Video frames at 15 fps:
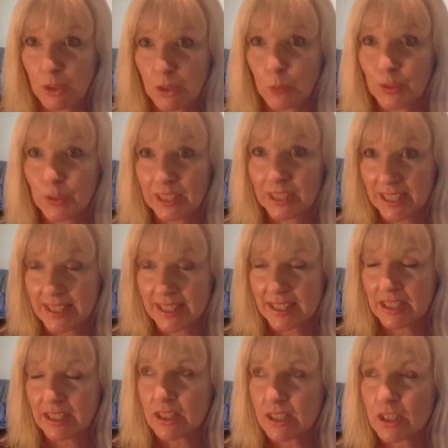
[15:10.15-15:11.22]
So pretty
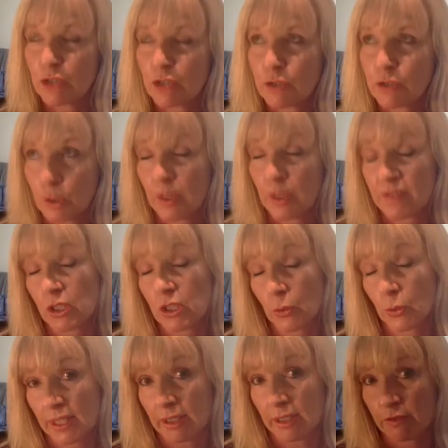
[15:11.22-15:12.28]
easy. Just there are 2 F's
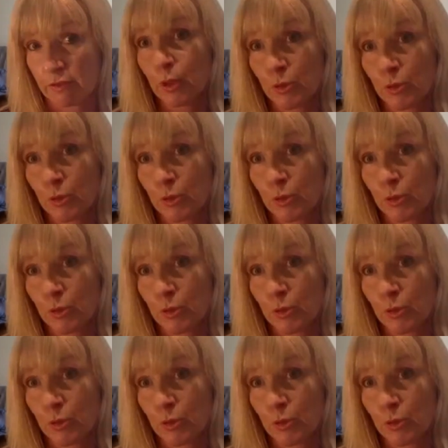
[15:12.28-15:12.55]
in O'Keefe.